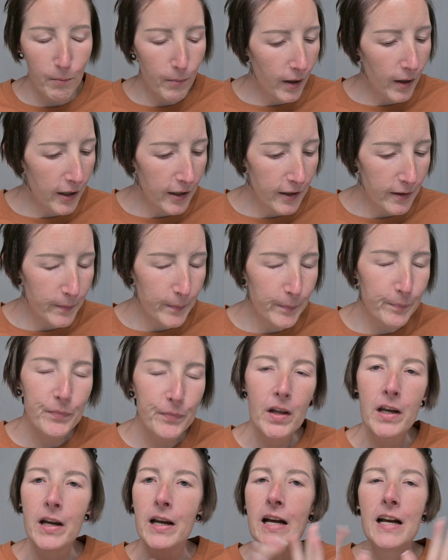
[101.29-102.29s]
But
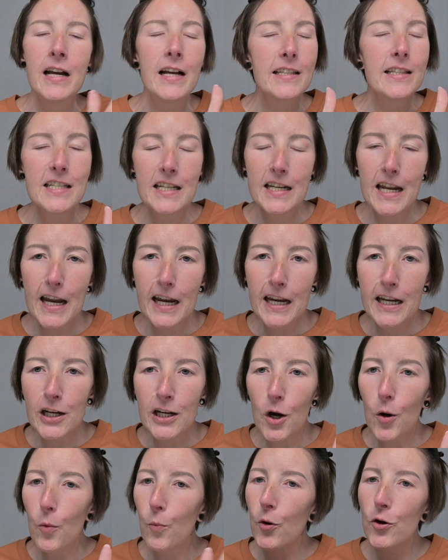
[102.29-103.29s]

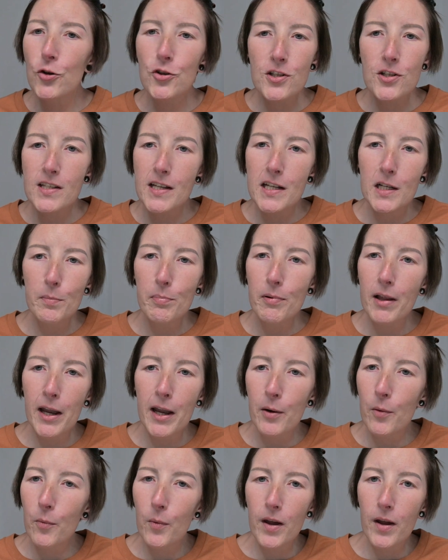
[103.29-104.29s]
today we're just gonna
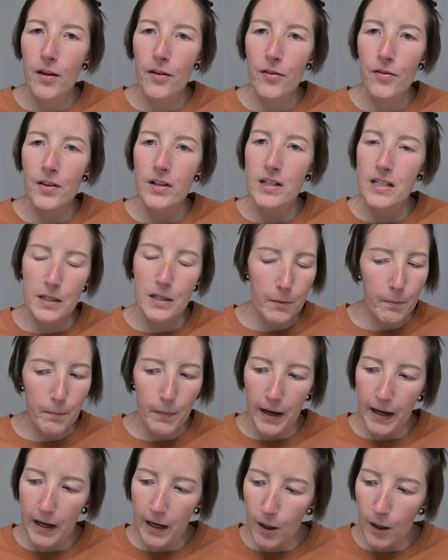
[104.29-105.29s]
play with some
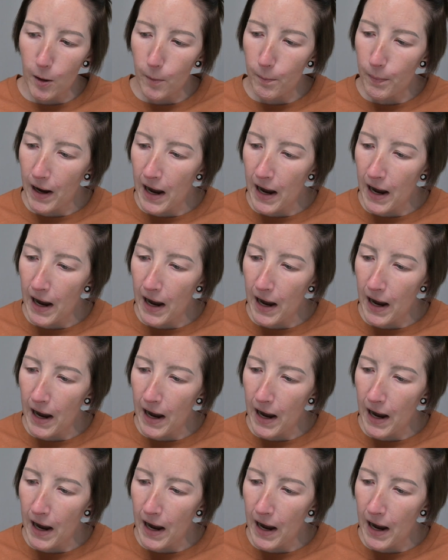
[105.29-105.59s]
makeup.